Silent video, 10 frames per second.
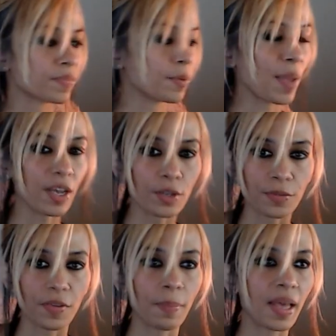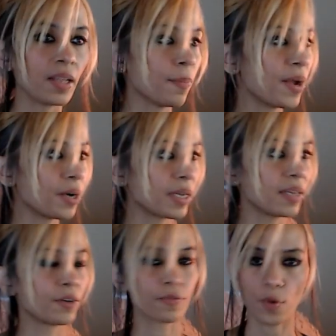male or female,
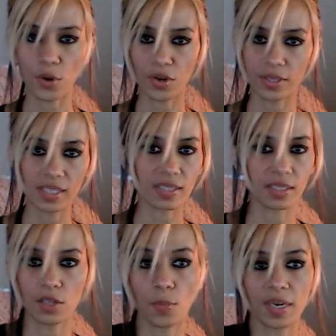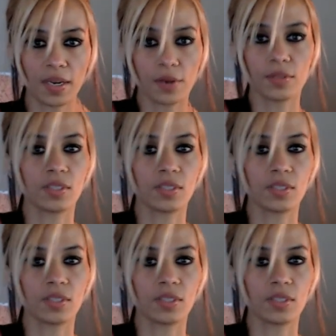American or foreigner, doesn't nobody knows.